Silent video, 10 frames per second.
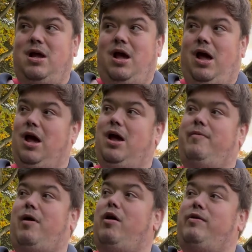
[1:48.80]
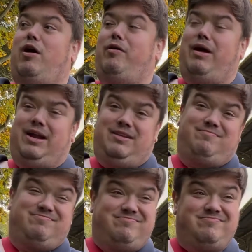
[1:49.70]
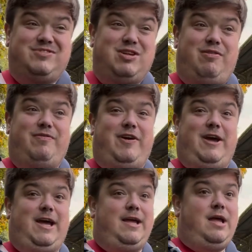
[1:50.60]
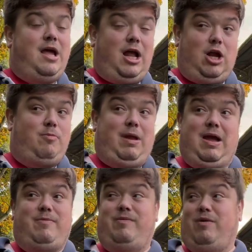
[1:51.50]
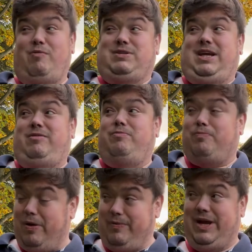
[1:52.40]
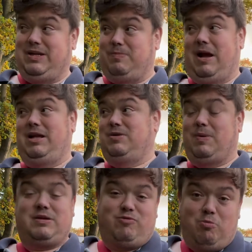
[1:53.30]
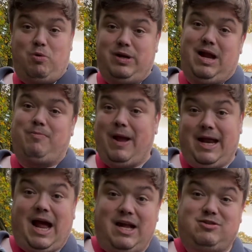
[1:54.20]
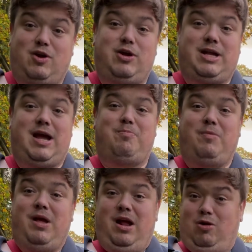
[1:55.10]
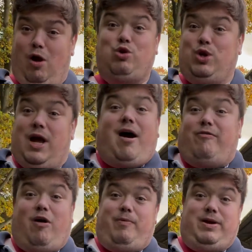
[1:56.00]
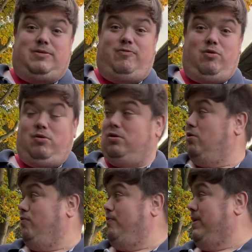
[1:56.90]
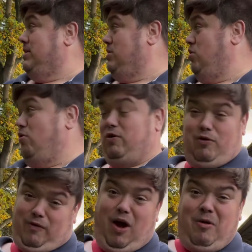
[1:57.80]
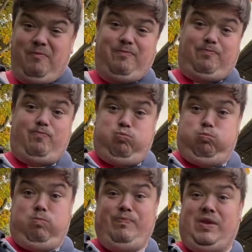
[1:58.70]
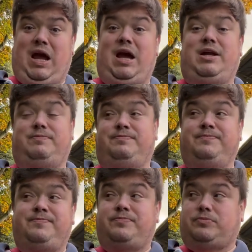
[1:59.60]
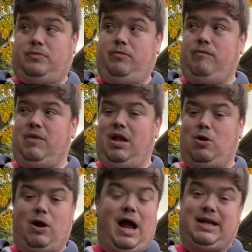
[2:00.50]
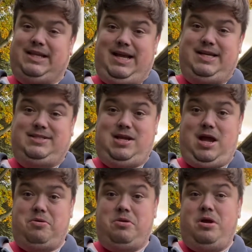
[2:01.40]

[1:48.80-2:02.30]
And to be fair, I don't blame him. Obviously, he probably is playing his best football game, playing out in Turkey. Not doing that if I was for another reason or another. Gone out there, so.